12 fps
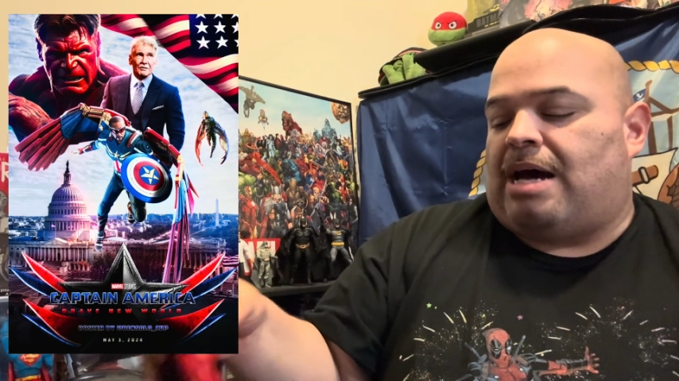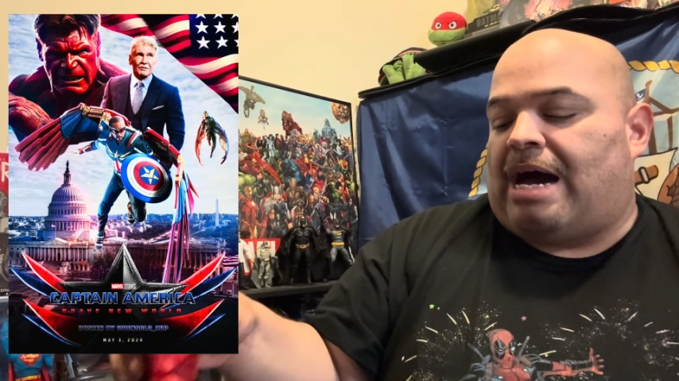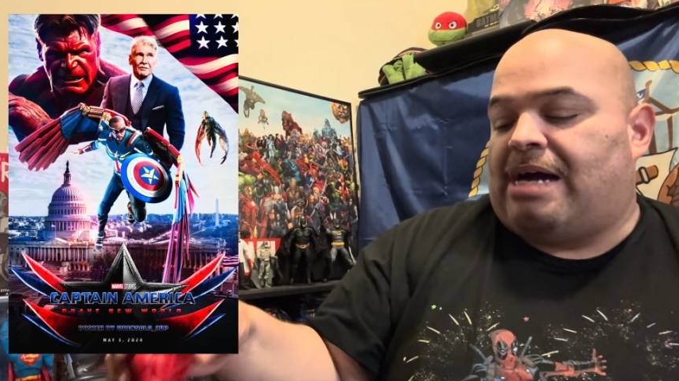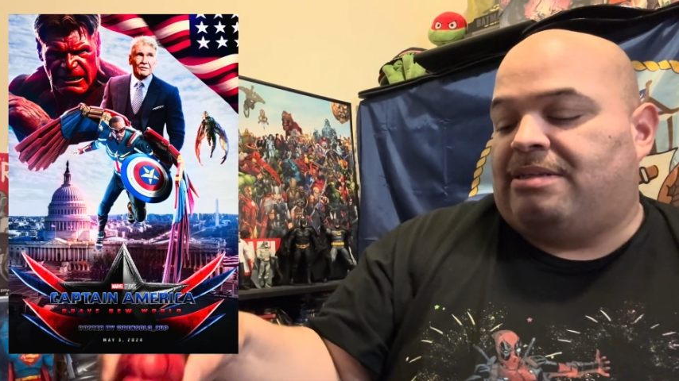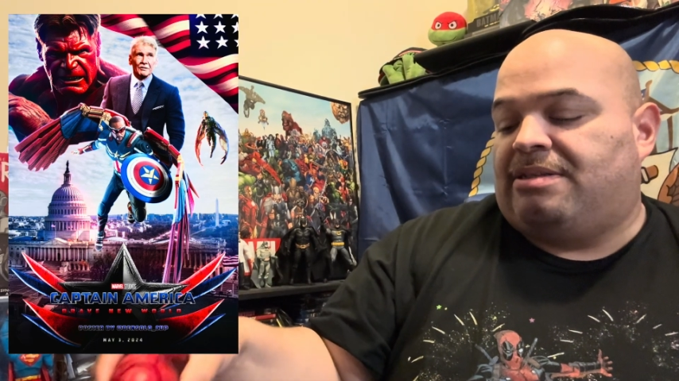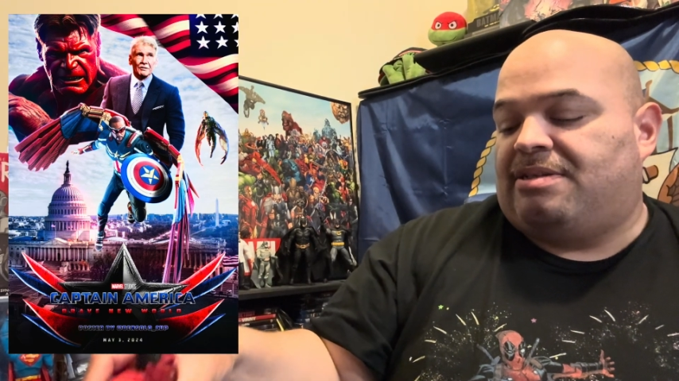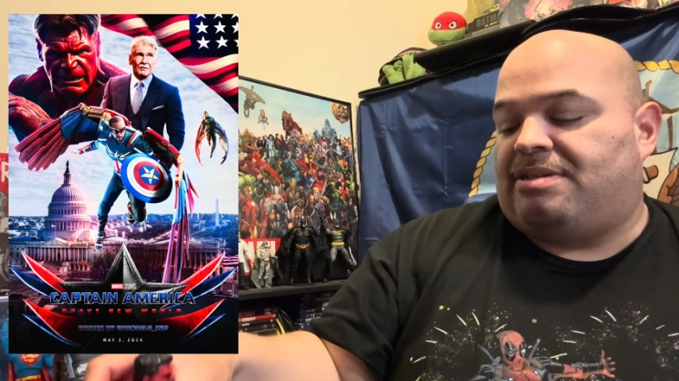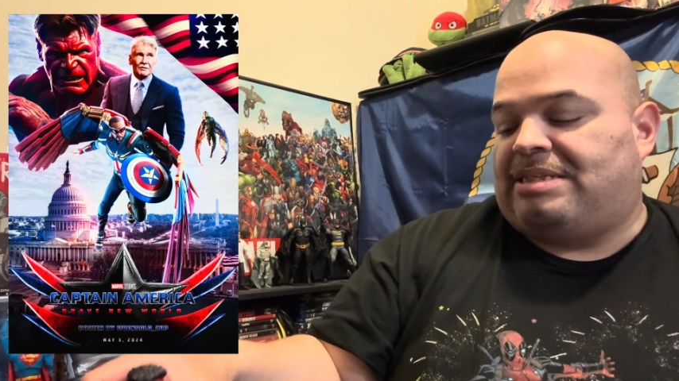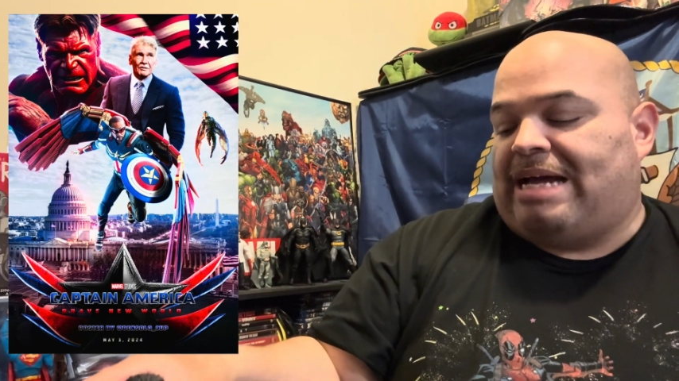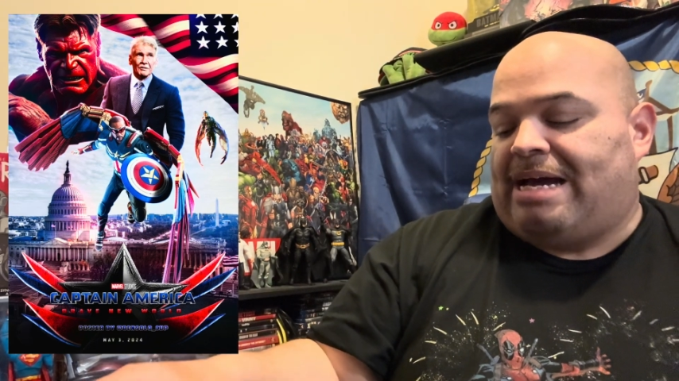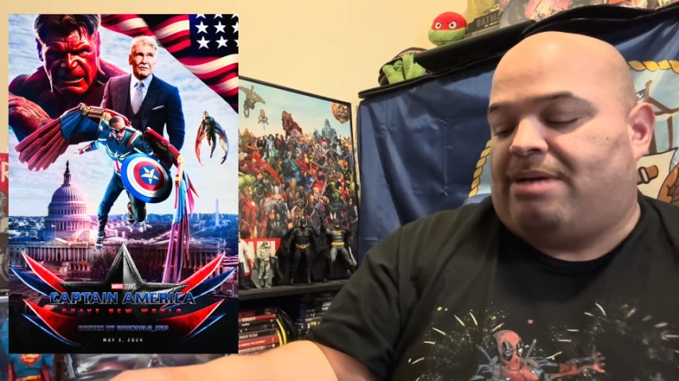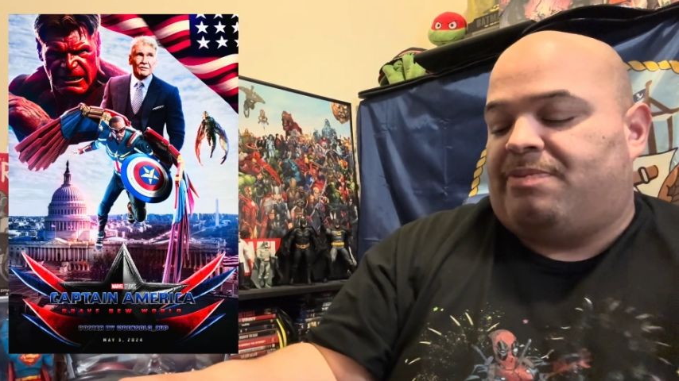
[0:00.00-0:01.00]
I
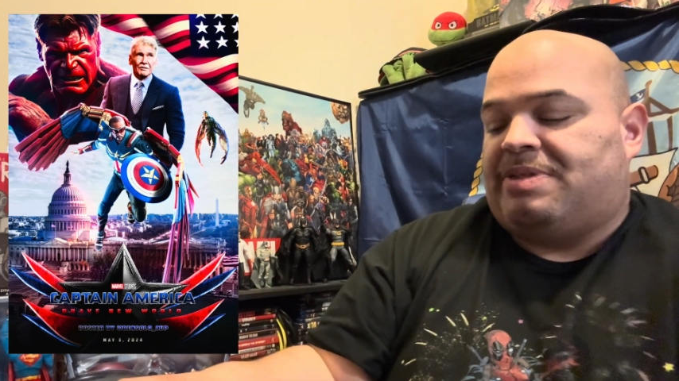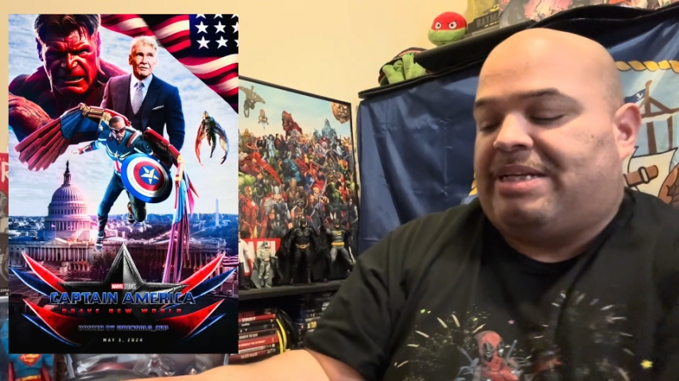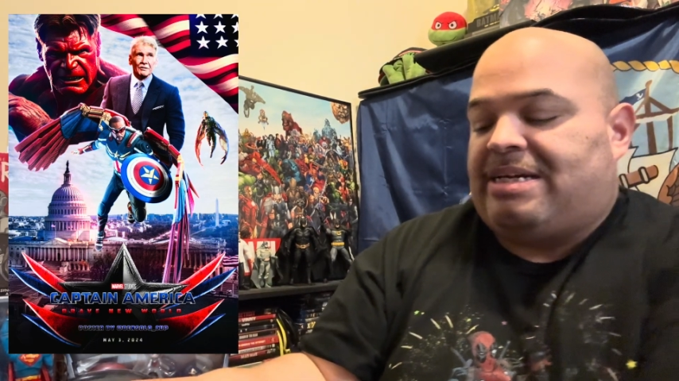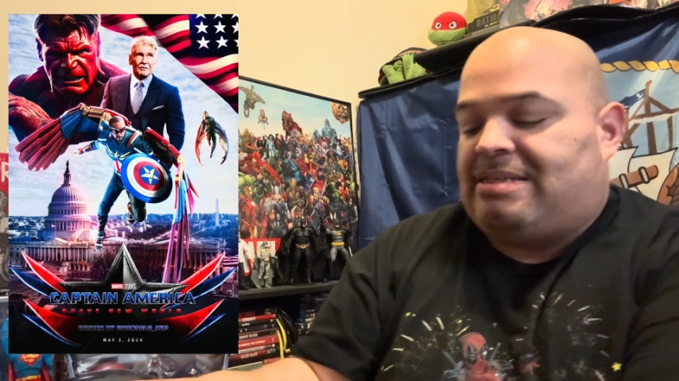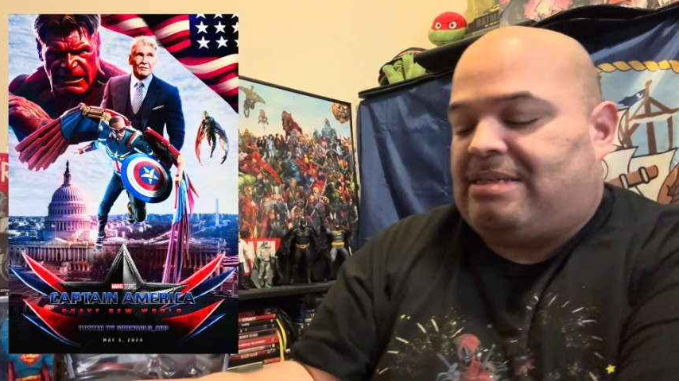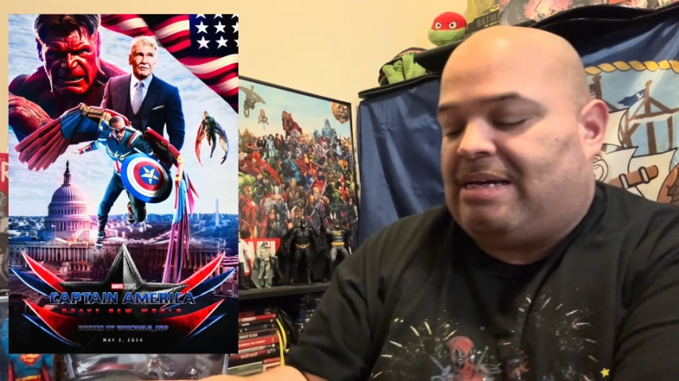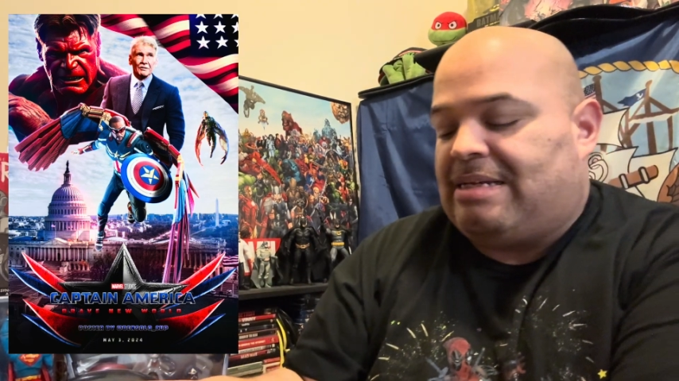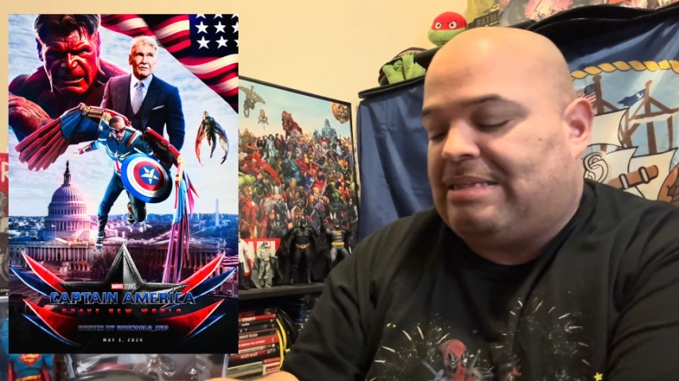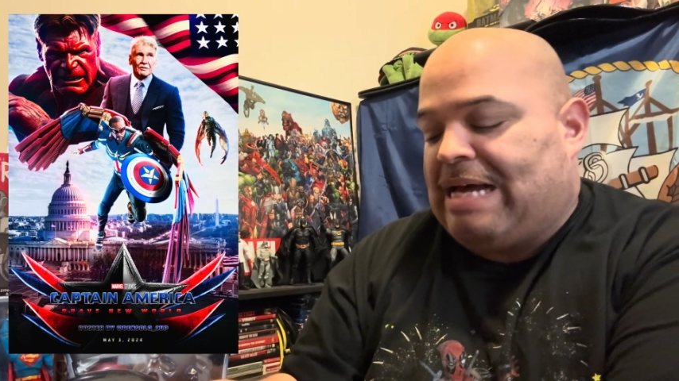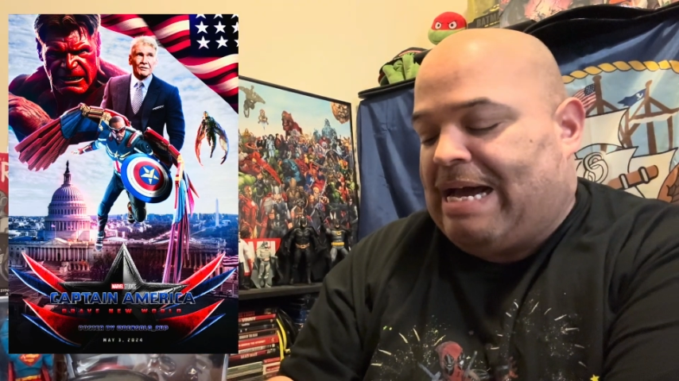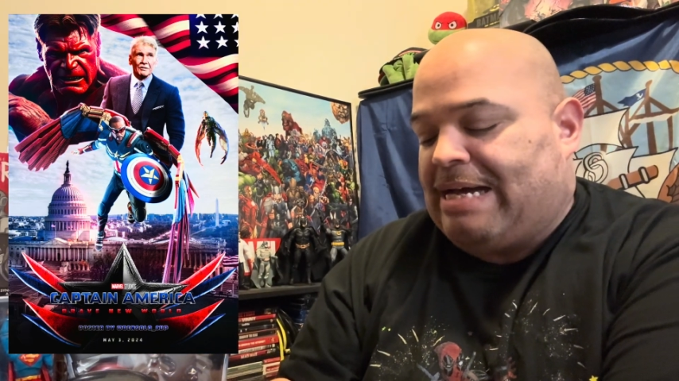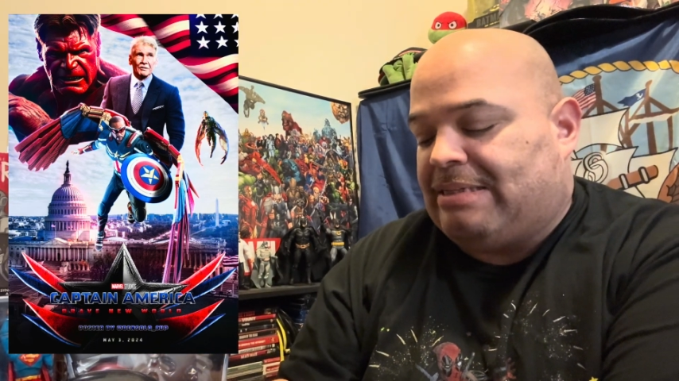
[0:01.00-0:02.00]
understand when they said
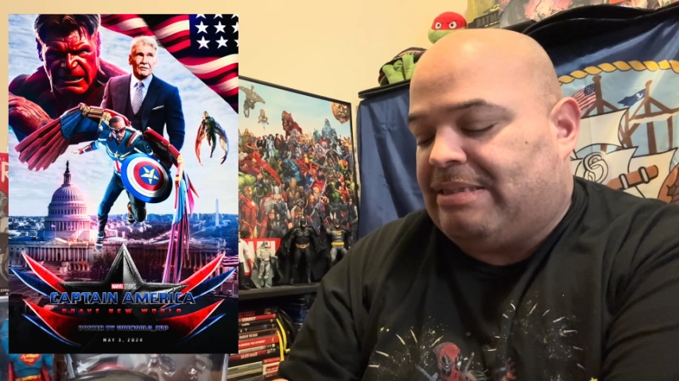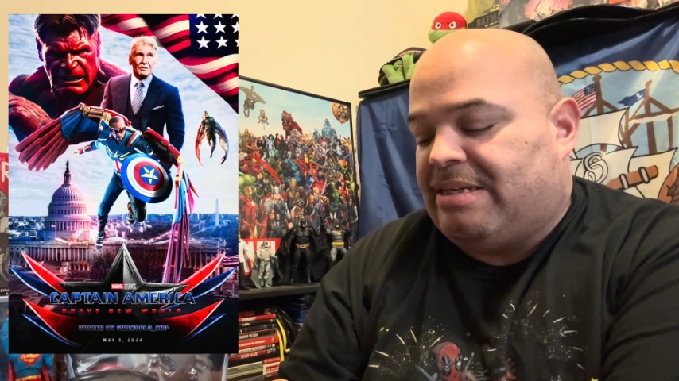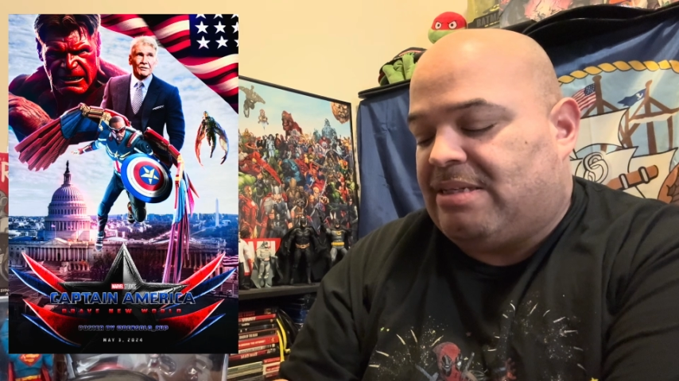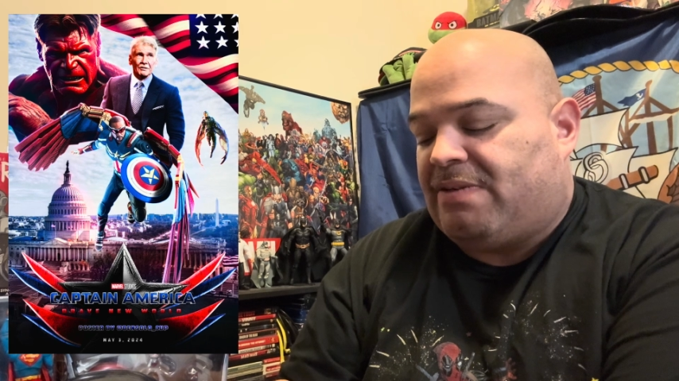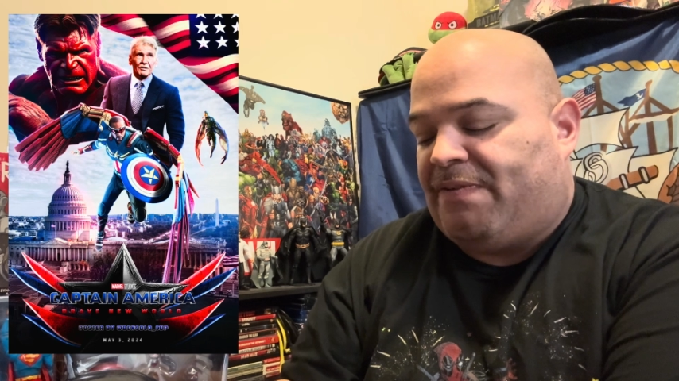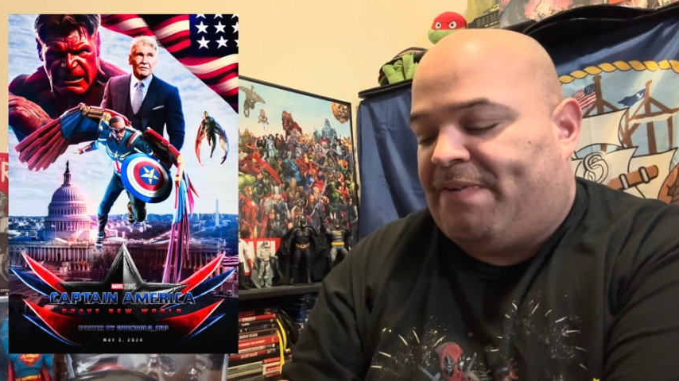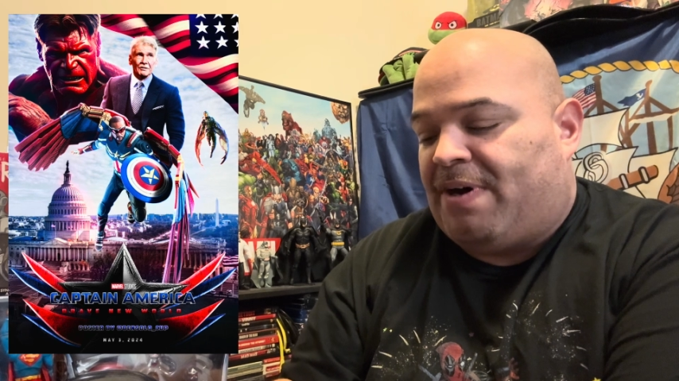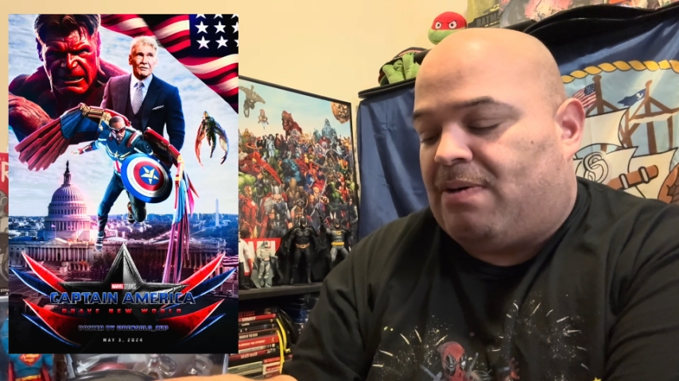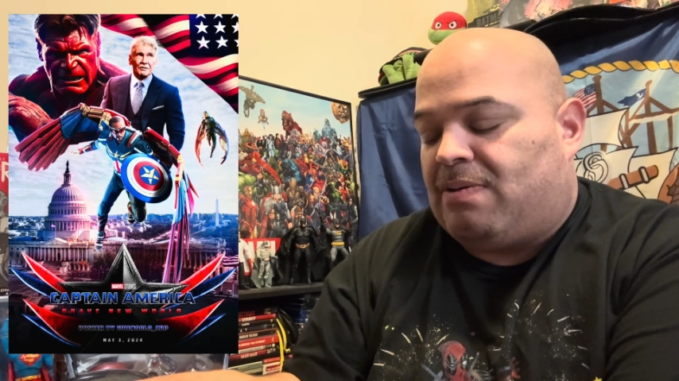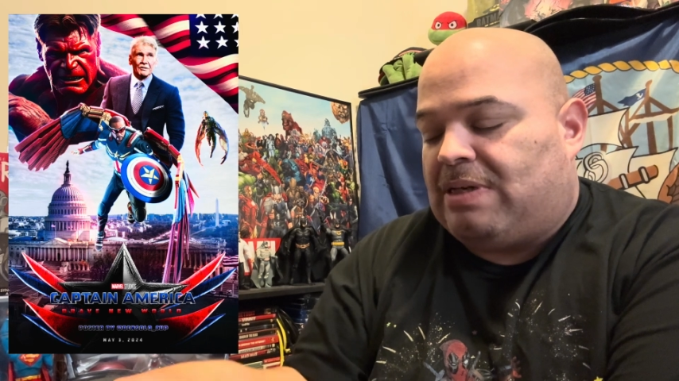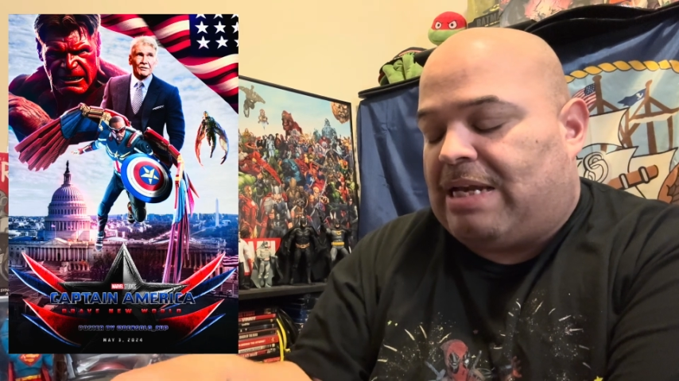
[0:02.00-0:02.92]
that this felt